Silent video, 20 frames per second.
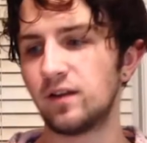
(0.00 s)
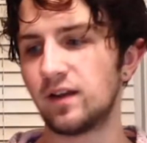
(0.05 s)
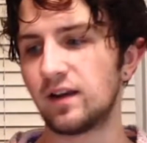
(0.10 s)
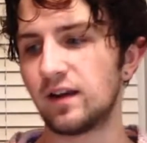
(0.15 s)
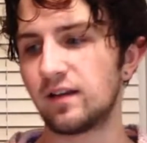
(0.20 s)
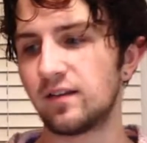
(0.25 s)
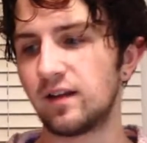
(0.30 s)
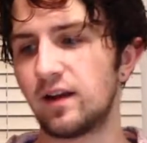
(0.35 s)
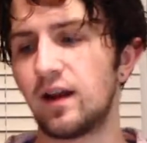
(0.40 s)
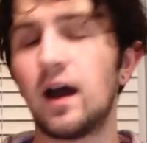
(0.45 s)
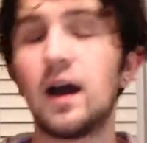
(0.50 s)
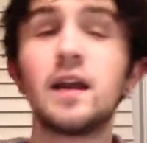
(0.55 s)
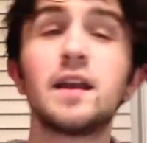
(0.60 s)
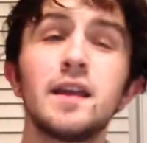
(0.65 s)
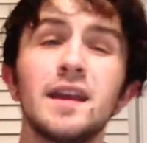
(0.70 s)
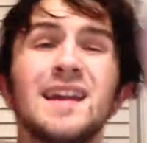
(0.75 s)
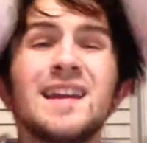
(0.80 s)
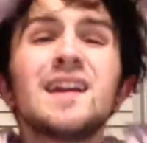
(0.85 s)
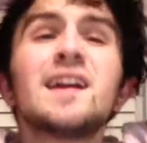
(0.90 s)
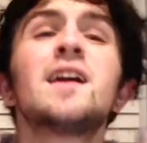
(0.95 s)
Like I said, I
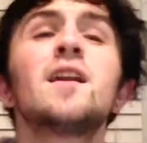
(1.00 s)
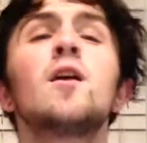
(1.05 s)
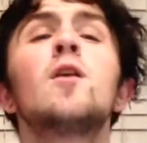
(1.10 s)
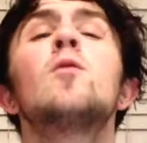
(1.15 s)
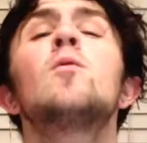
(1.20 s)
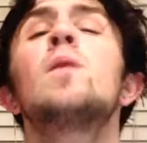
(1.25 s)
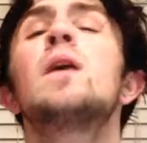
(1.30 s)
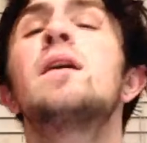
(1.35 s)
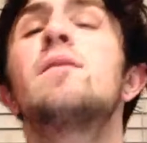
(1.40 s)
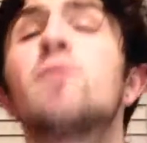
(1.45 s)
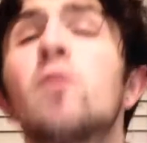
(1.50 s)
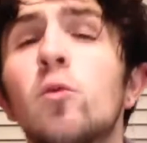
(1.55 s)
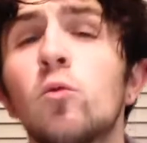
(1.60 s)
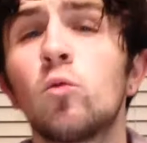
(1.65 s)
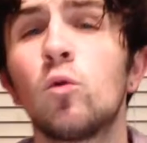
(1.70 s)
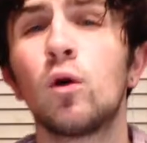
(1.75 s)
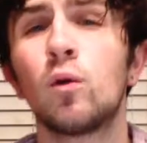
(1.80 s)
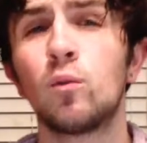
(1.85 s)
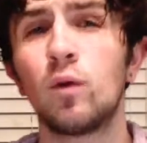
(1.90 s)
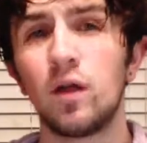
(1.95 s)
cannot wait for the
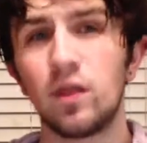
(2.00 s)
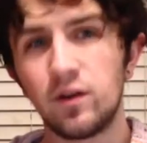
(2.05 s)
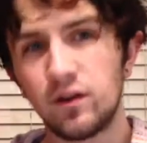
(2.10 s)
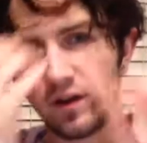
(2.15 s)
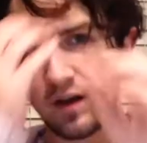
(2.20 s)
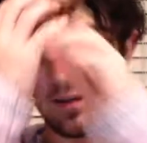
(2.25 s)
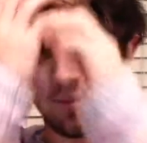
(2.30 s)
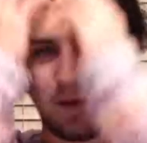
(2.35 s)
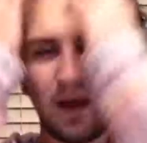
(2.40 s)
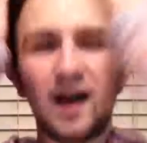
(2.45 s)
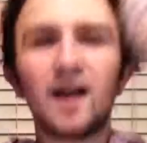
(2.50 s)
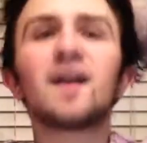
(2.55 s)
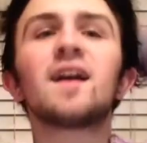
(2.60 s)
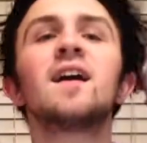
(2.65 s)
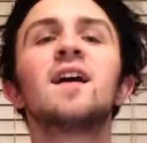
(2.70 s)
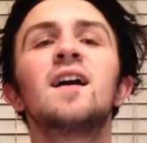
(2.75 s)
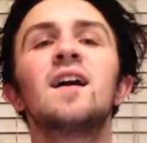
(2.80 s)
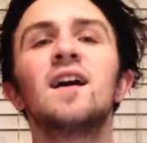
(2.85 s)
warm weather to come back.